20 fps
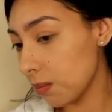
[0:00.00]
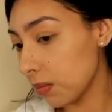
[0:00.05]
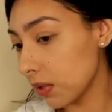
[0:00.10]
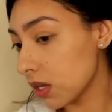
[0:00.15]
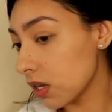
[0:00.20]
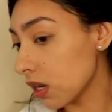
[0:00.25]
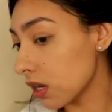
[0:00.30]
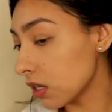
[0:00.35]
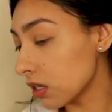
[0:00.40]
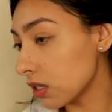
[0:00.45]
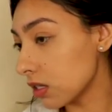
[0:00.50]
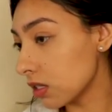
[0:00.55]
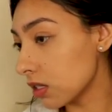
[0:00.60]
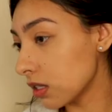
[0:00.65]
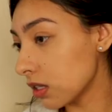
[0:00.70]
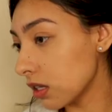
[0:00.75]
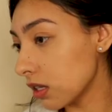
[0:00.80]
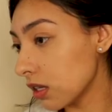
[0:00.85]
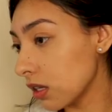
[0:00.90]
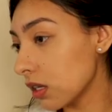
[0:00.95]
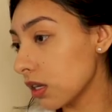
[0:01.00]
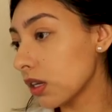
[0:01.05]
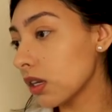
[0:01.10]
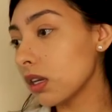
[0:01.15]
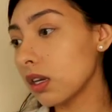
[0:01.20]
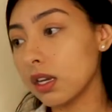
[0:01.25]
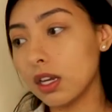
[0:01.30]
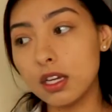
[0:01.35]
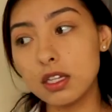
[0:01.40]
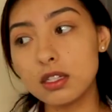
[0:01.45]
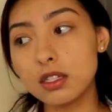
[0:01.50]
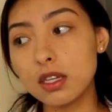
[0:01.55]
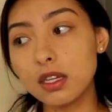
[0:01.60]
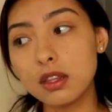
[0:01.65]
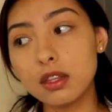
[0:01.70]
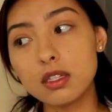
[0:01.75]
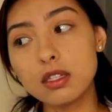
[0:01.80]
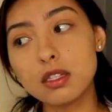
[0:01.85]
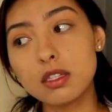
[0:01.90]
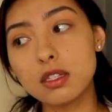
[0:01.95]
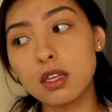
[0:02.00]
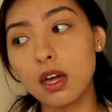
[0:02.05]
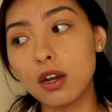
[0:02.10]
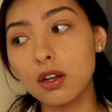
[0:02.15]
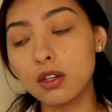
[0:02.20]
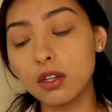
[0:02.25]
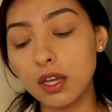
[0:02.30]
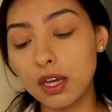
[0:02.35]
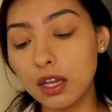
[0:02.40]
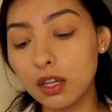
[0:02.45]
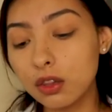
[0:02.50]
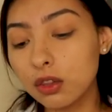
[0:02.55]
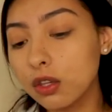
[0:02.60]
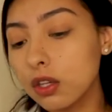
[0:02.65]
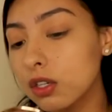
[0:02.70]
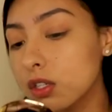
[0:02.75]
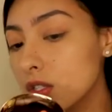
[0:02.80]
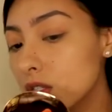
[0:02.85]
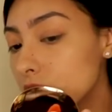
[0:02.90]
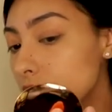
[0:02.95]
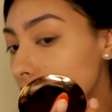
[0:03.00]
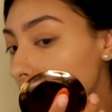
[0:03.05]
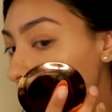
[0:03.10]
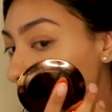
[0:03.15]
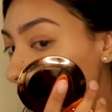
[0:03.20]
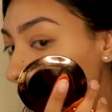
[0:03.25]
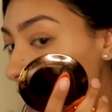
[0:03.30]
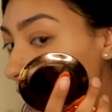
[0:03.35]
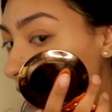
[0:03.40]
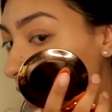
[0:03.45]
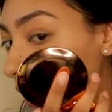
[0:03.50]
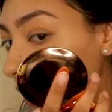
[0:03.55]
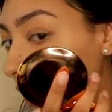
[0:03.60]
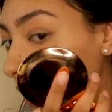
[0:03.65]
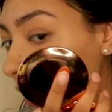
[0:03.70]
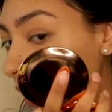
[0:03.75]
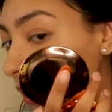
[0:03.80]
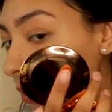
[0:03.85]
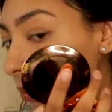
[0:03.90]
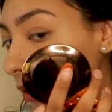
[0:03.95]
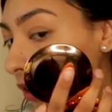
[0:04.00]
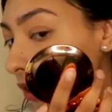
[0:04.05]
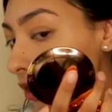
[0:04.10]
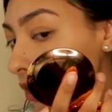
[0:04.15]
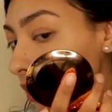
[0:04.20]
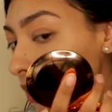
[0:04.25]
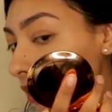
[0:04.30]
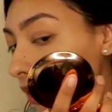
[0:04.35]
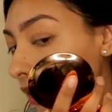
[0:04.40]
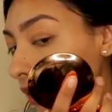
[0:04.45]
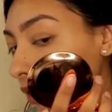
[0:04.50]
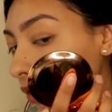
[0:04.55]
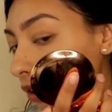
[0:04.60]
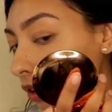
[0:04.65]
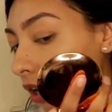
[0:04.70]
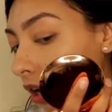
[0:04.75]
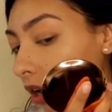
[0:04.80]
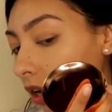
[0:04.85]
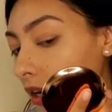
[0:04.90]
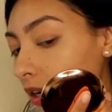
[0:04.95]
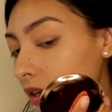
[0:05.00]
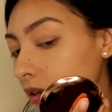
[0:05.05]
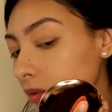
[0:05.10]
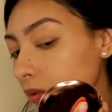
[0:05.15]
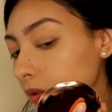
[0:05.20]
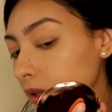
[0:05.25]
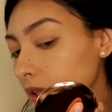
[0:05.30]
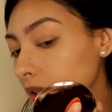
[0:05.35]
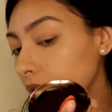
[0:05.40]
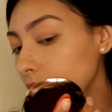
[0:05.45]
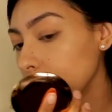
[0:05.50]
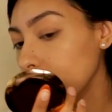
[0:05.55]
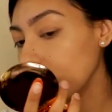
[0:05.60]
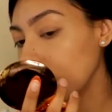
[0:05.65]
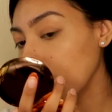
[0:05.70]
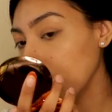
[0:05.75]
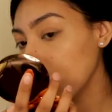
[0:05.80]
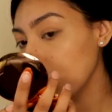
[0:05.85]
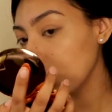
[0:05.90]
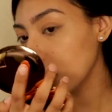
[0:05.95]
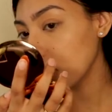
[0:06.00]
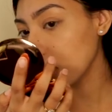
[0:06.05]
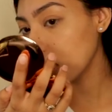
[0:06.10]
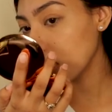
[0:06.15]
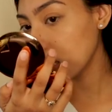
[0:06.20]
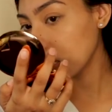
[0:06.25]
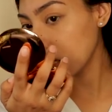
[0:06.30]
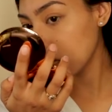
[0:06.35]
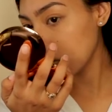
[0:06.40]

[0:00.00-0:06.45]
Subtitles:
because it's like the subtle, it looks, again, in person, like you're not really wearing